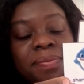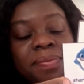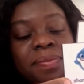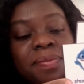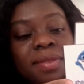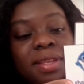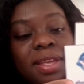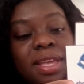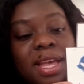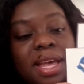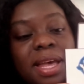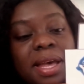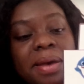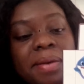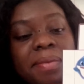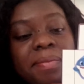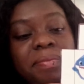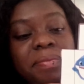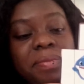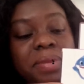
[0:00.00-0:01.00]

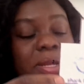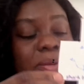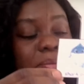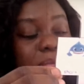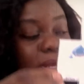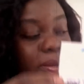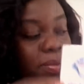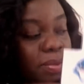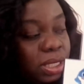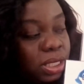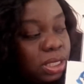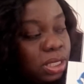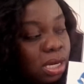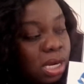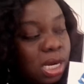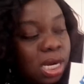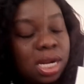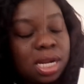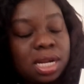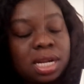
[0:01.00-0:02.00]
their baby
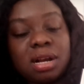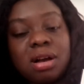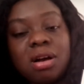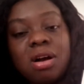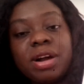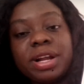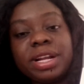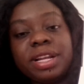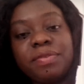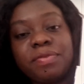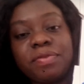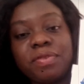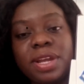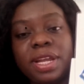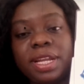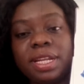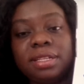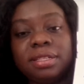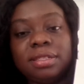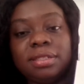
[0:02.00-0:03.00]
shark or
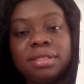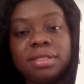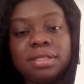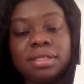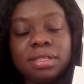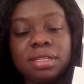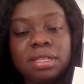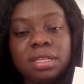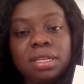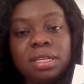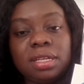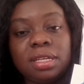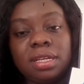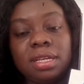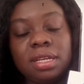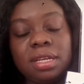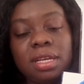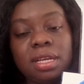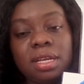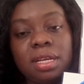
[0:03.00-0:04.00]
different
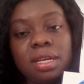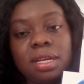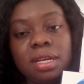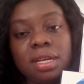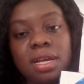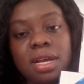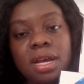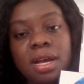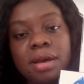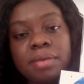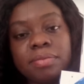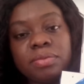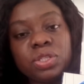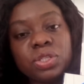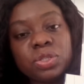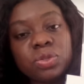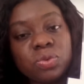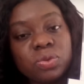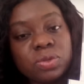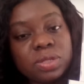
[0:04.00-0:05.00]

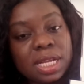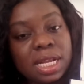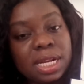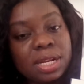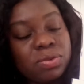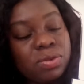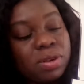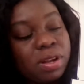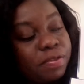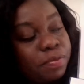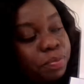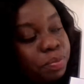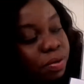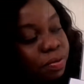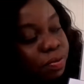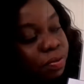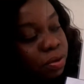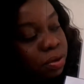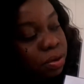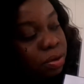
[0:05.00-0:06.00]
shows that they would have
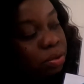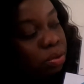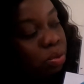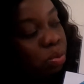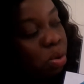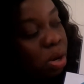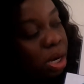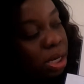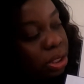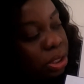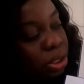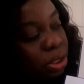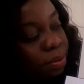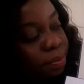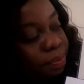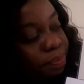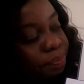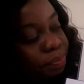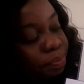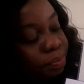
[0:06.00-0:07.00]
preferred to watch.
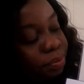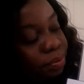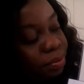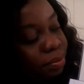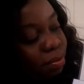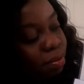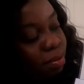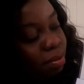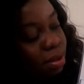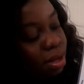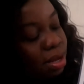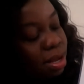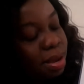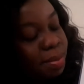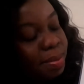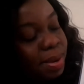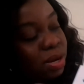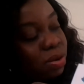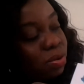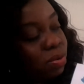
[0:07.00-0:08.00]
I
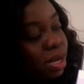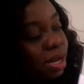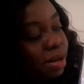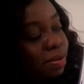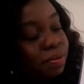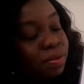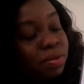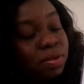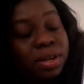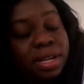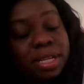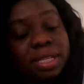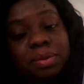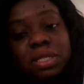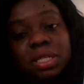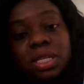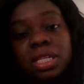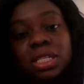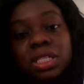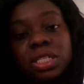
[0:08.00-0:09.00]
know that for
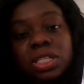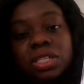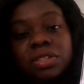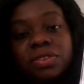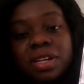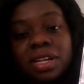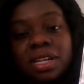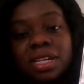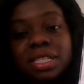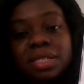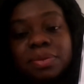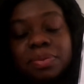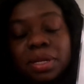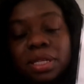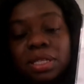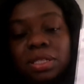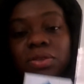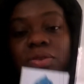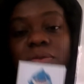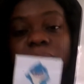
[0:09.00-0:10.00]
especially children on the
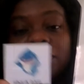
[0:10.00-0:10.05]
spectrum,